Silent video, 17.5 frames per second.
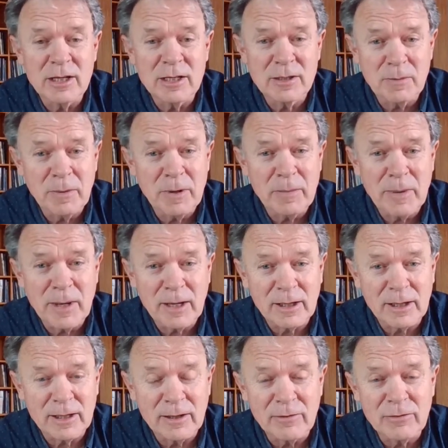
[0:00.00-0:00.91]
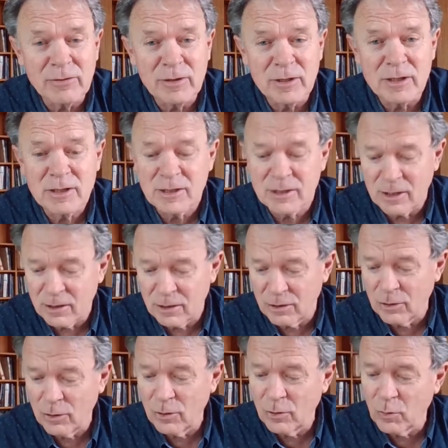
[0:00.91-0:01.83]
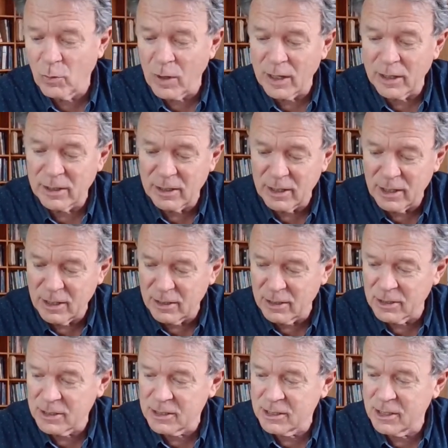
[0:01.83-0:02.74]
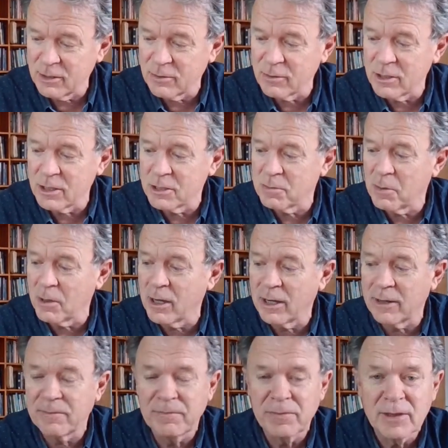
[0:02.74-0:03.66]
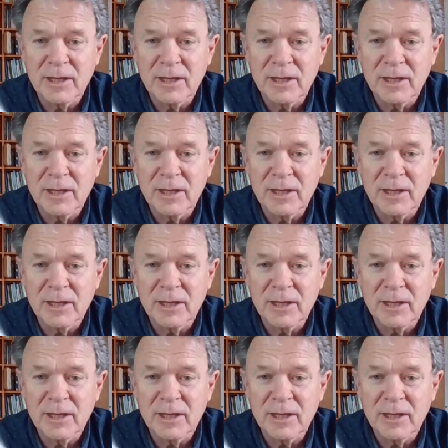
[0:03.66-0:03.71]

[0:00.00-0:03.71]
It's a bit about a gift. It's the third one in the series by